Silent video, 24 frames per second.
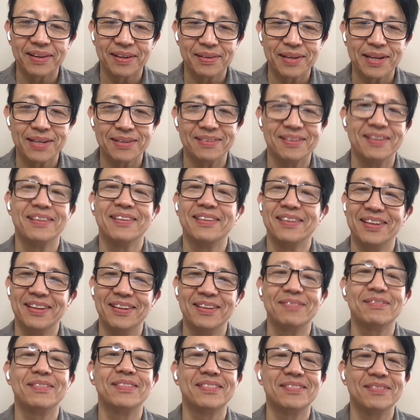And
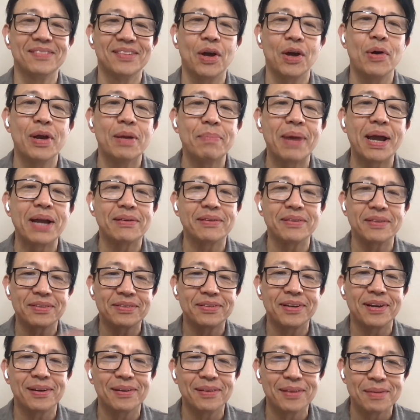going back to the
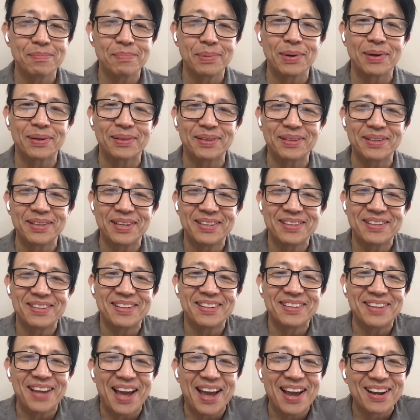title of the book, the yin and
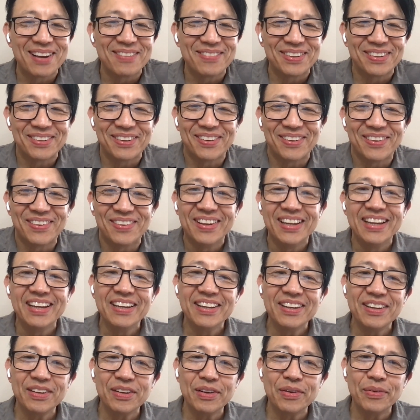the yang of it all,
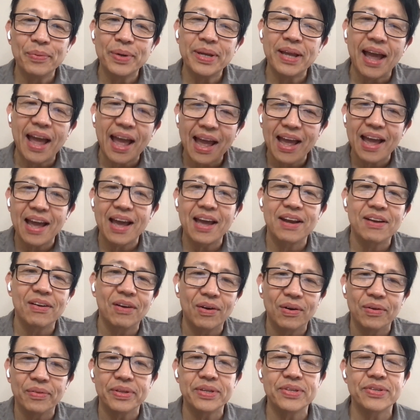we had
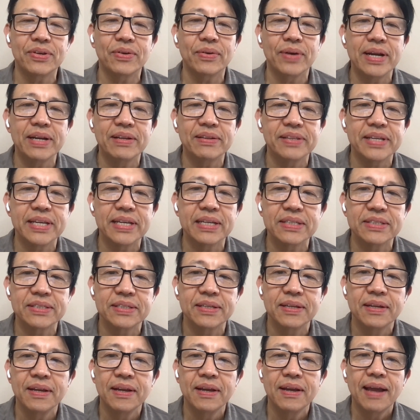all these great
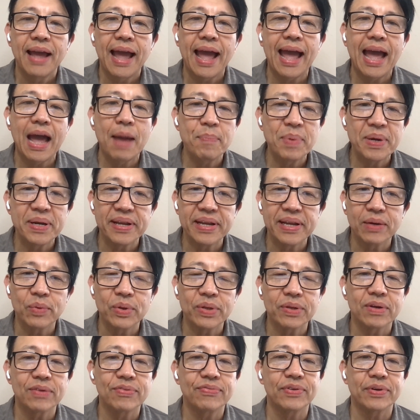things happening
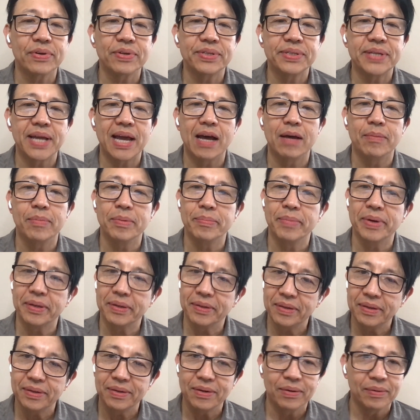with our first album.
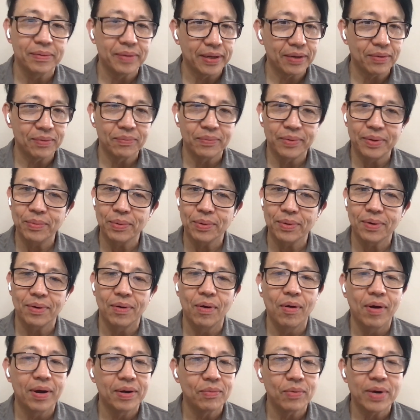And, we were
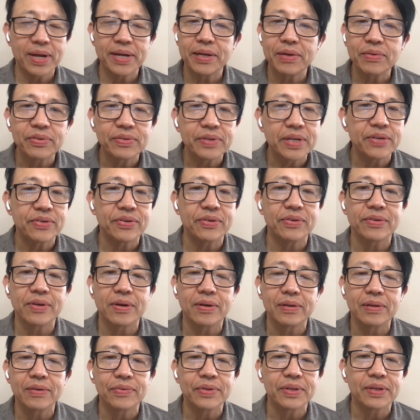on radio stations
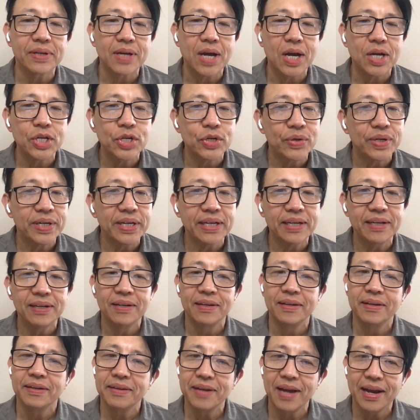all over the country,
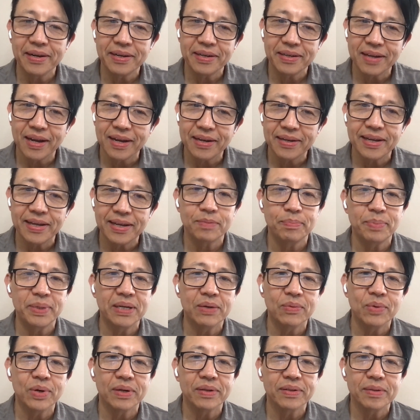99X
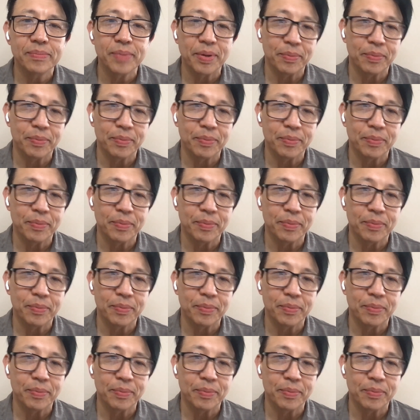being one of them.